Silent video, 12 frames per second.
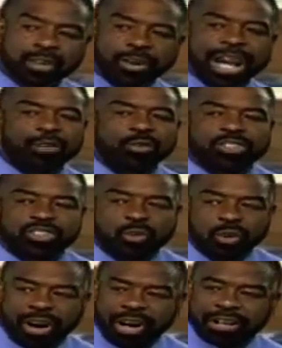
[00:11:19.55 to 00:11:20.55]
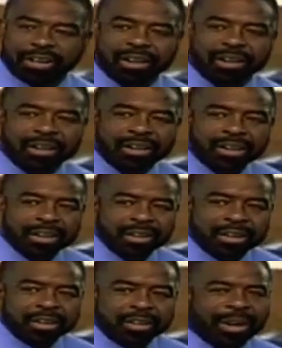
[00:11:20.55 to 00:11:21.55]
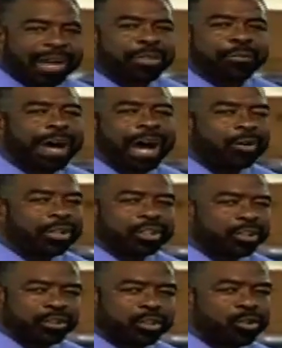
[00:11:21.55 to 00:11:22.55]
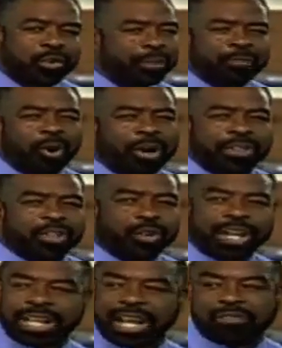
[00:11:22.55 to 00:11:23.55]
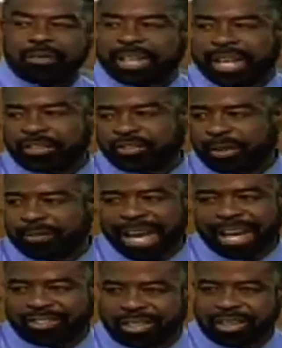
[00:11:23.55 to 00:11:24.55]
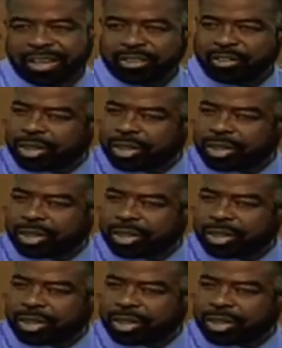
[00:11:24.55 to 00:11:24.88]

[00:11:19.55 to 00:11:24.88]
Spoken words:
Create what you want. You have the power in you to do more than you can ever begin to imagine,